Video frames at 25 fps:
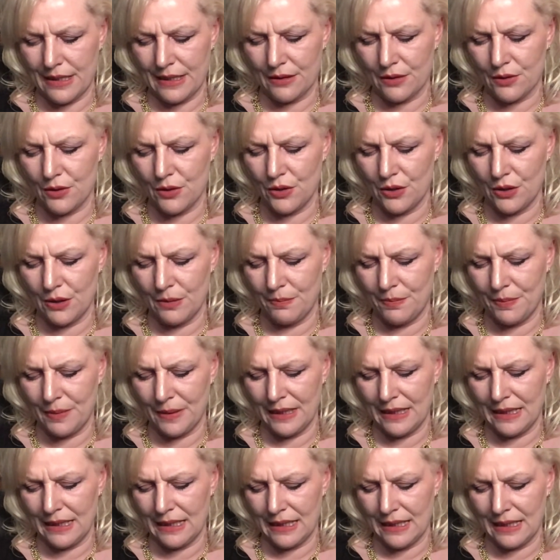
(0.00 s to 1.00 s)
could
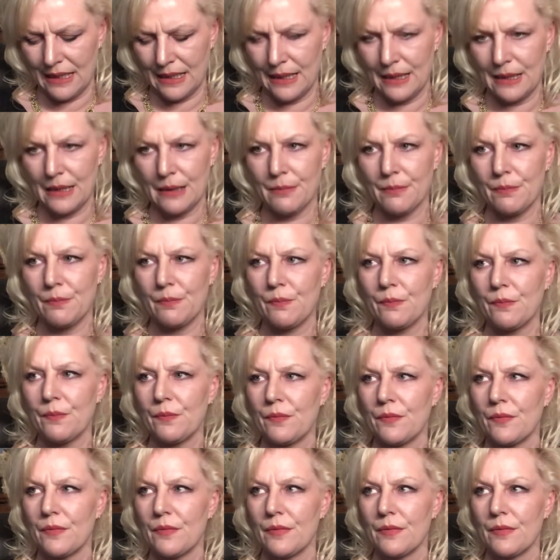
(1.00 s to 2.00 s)
be
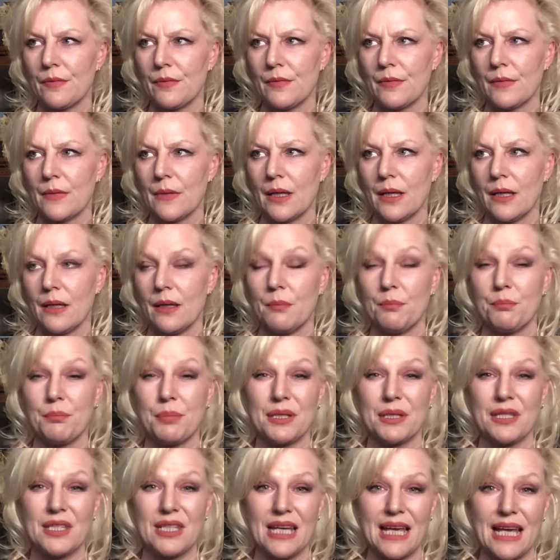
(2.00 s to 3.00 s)

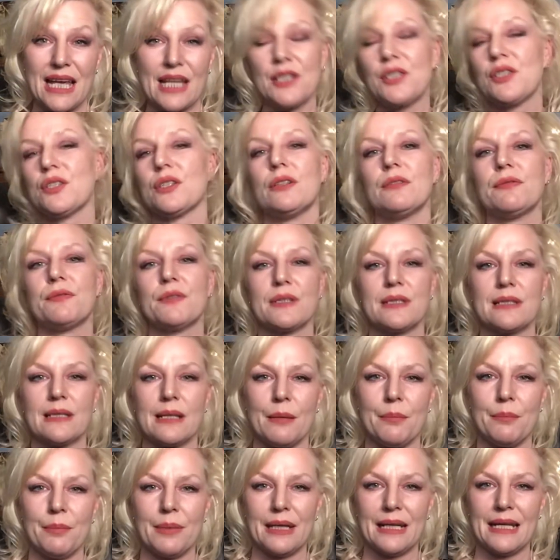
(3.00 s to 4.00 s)
potential for
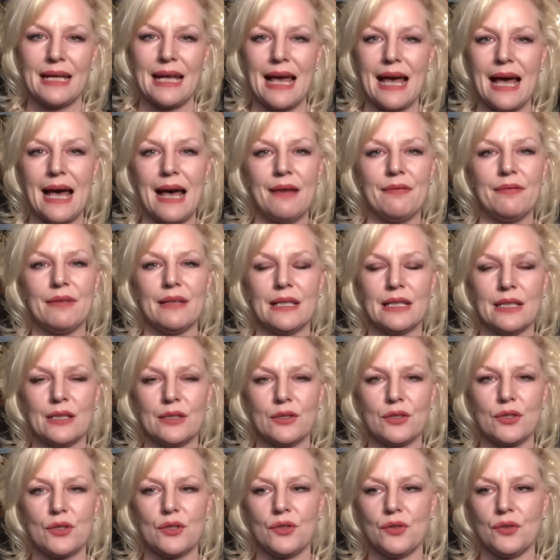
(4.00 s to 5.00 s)
somebody having
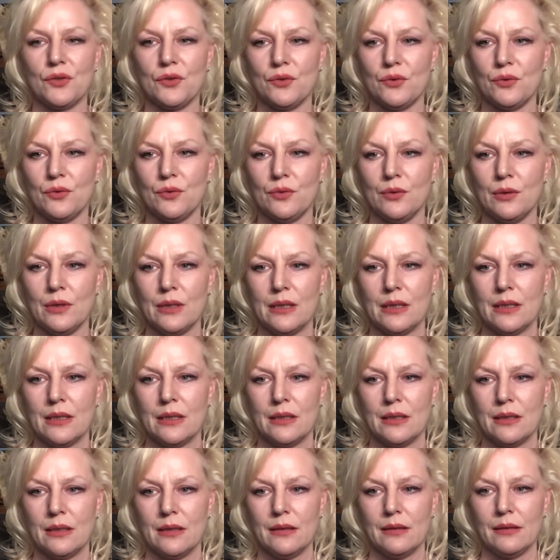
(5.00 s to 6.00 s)
to
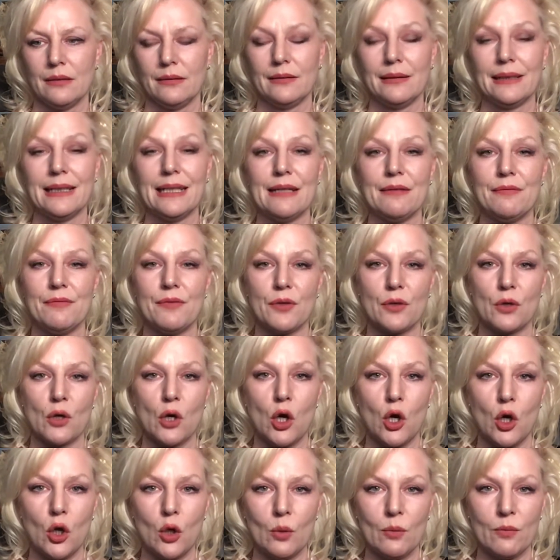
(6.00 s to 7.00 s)
leave their
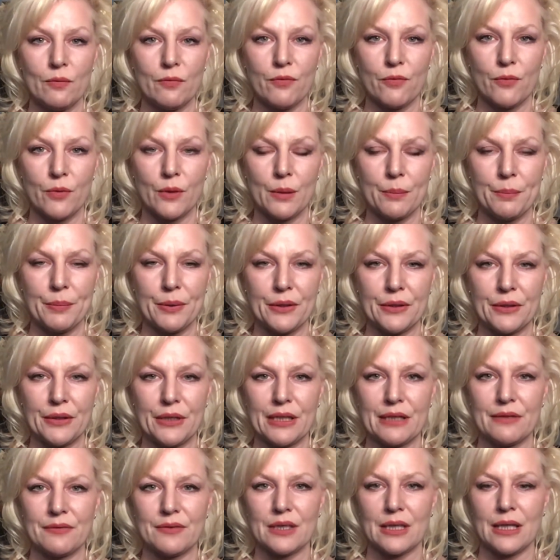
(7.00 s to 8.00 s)
home for a period
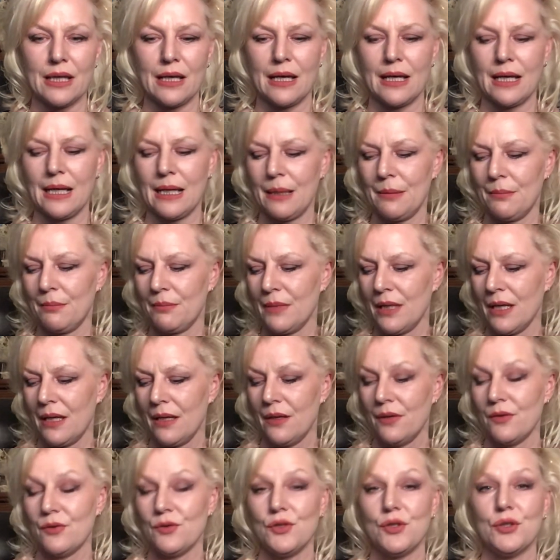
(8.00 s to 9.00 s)
of time
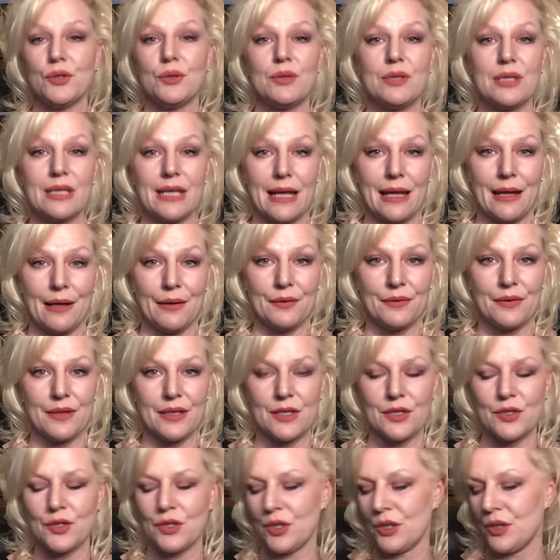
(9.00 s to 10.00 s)
due to health
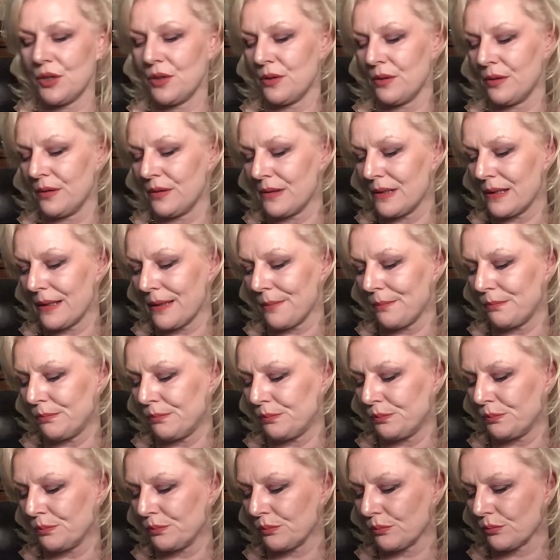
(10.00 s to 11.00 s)
issues.
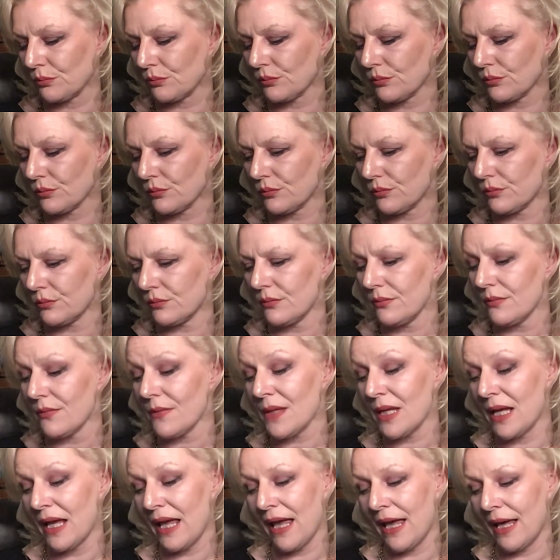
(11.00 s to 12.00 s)

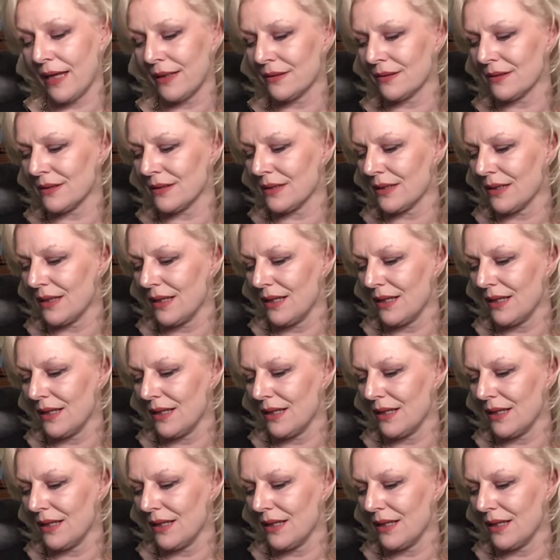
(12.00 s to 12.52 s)
And